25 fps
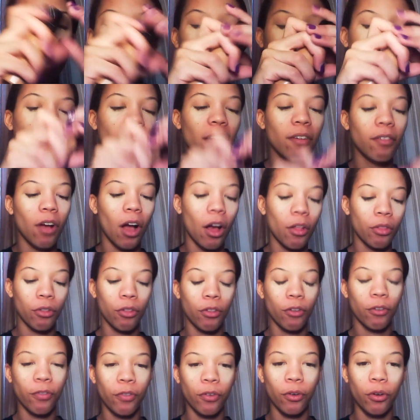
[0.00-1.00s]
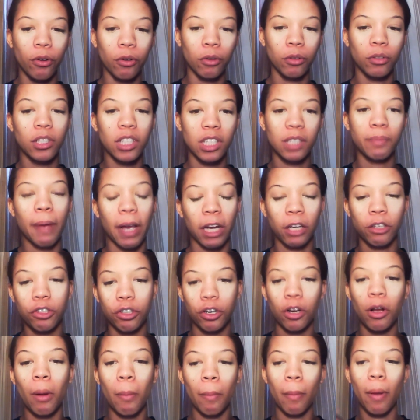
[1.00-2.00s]
kind of gone through the full
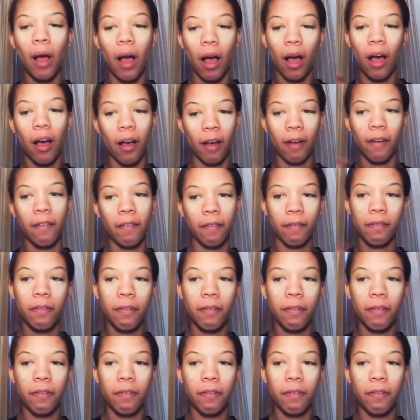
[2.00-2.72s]
spectrum of